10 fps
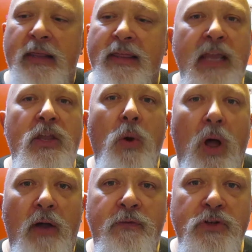Thank you
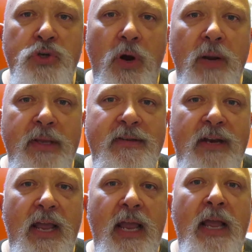all for joining me
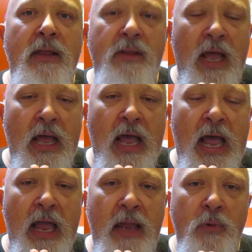today.
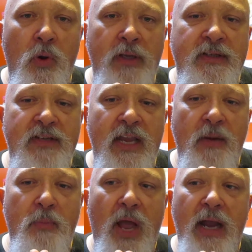I'm going to say
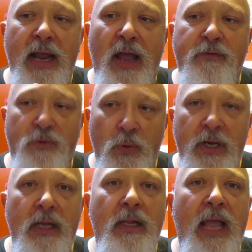goodbye now for
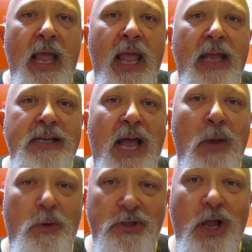real, and I
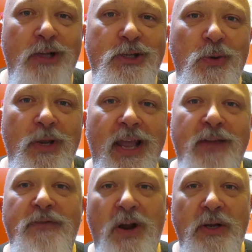will talk to you
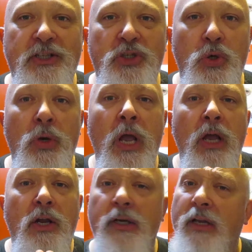again very soon.
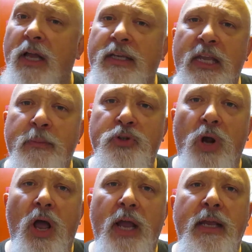Good luck. Keep
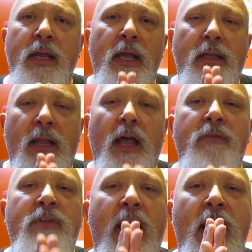drawing.
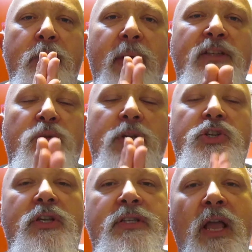Love and best
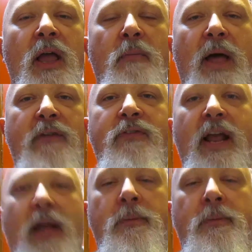wishes. Bye for now.